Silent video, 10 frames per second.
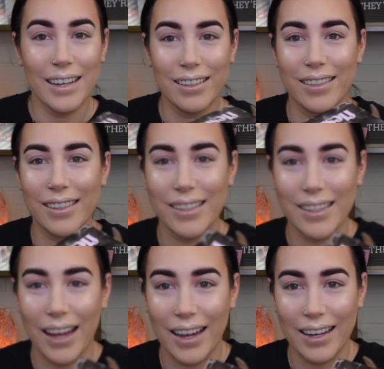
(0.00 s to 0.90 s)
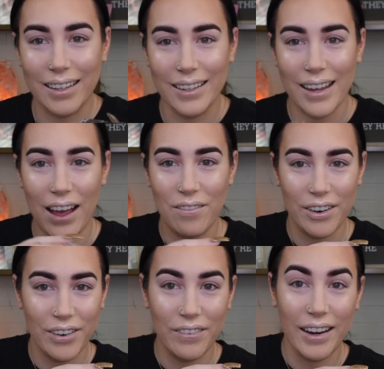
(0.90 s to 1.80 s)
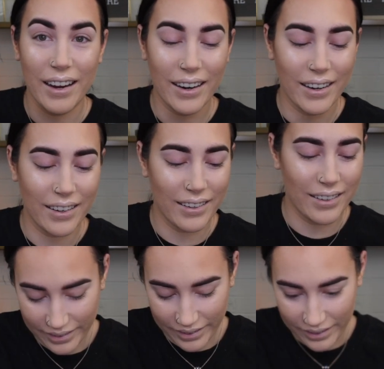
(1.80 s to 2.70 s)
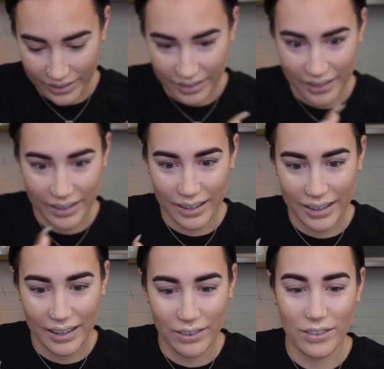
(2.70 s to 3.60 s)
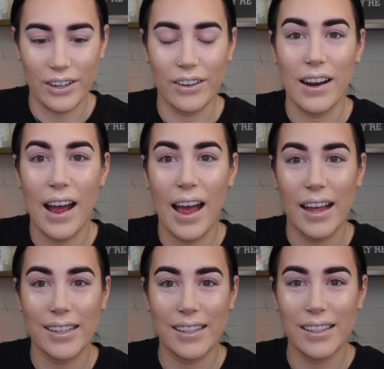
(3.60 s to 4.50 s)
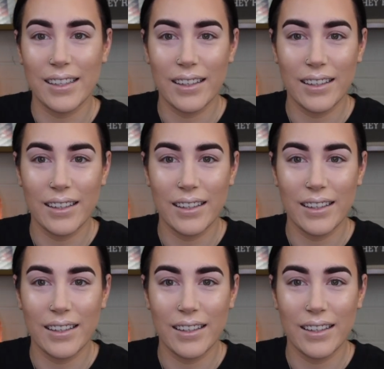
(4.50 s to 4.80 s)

It's just like everywhere. Oh, regret.